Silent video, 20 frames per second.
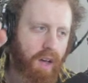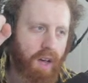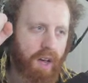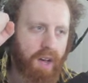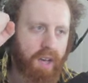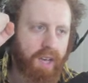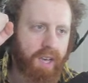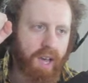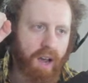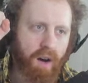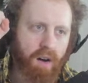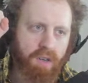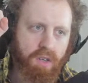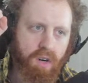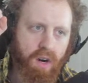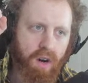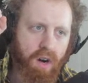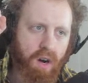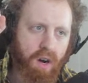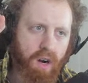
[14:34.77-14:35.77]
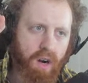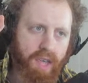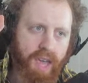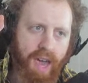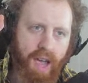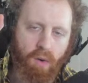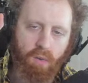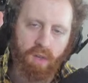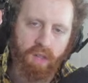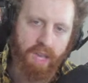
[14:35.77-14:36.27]
Character
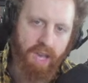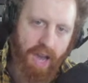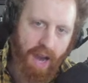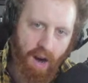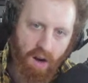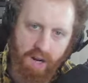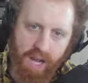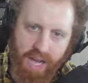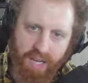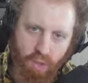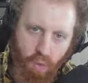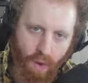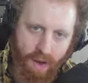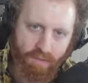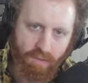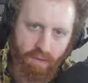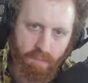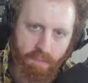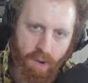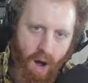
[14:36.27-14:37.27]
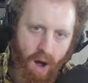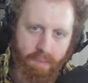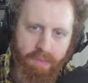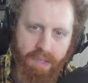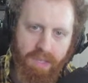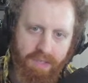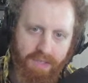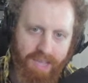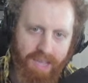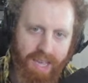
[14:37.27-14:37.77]
can't really air dash away from bomb
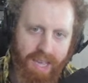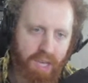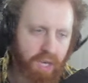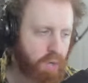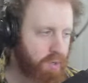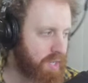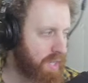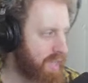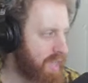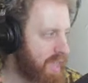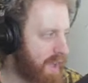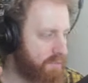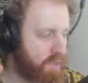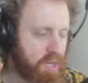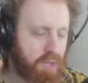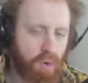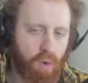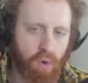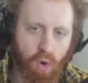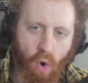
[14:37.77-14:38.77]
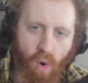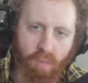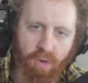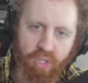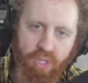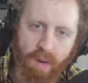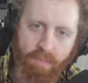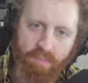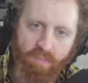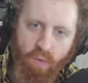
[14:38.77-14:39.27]
easily. Usually they have to do a normal
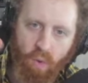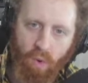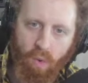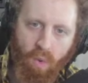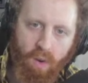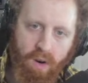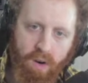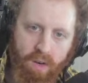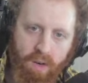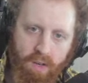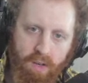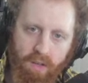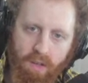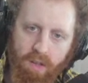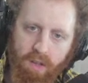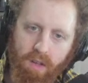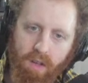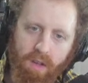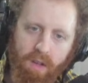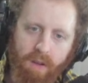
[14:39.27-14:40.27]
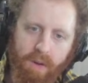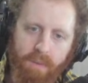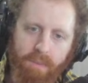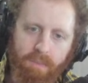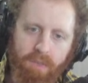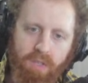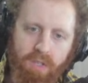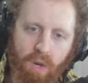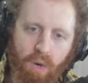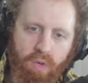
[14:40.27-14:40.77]
jump forward.
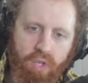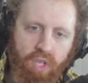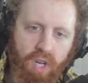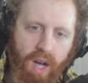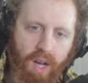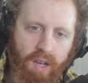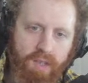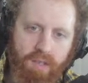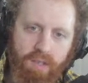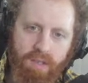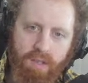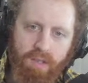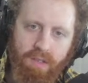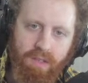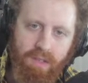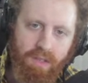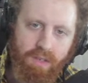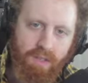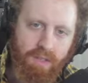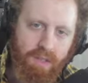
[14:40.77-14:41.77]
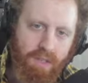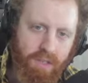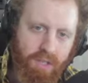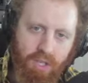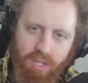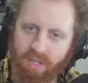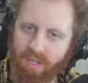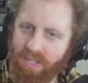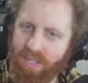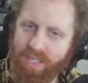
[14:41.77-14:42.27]
So just
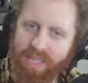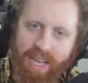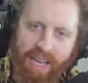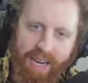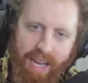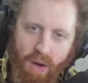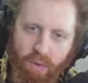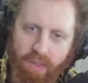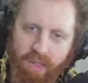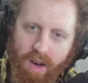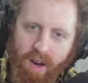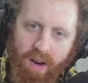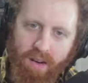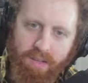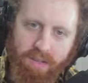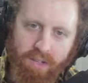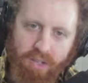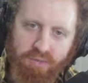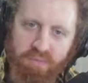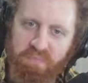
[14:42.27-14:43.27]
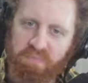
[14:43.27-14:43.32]
stick it out there. Just